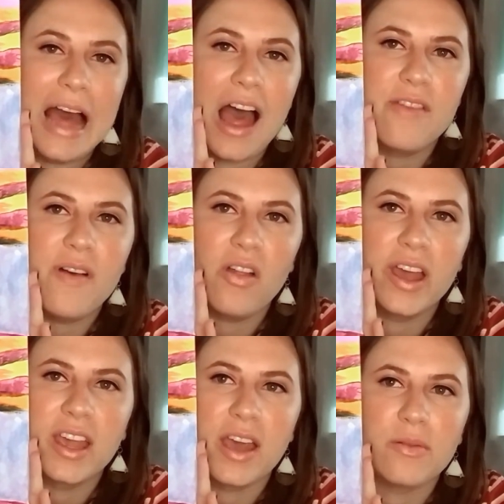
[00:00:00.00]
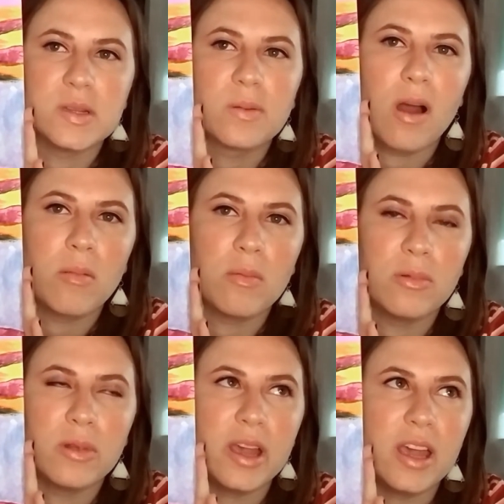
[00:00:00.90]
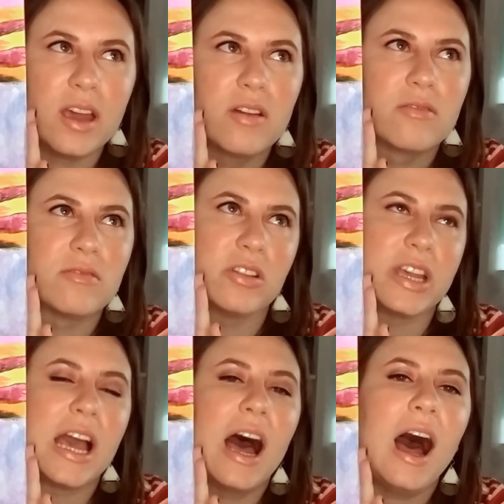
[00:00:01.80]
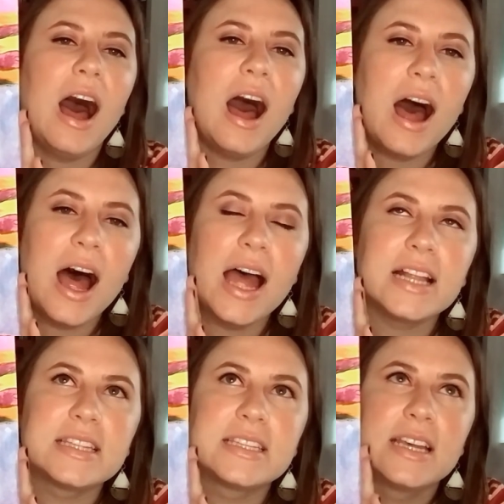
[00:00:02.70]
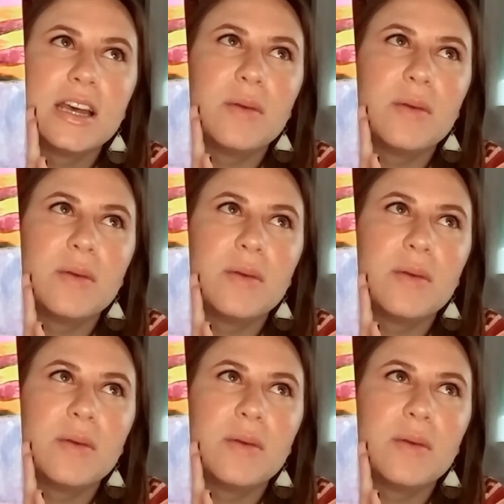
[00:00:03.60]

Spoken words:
I felt like it was probably really hot,